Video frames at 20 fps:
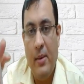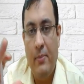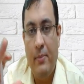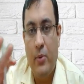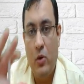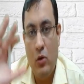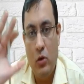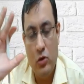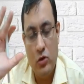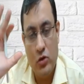
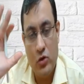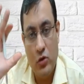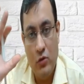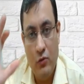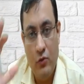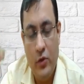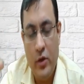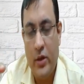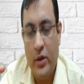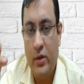approach
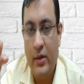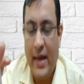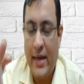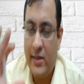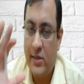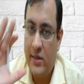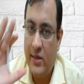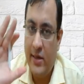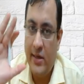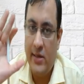with
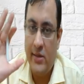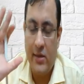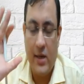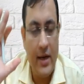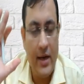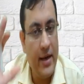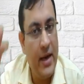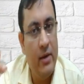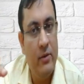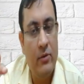taxes,
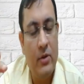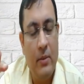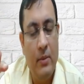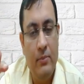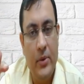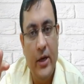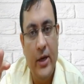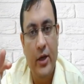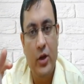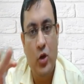again
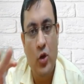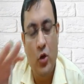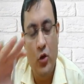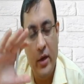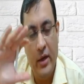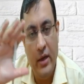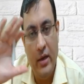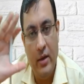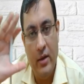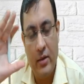complete
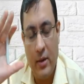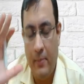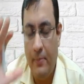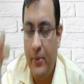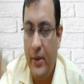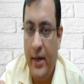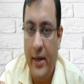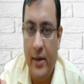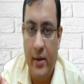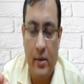theory,
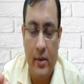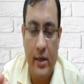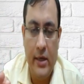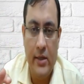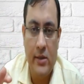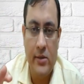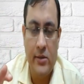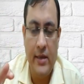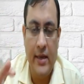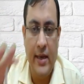complete
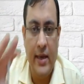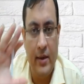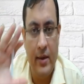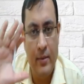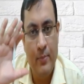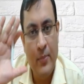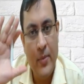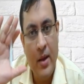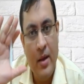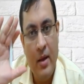
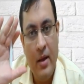reasoning,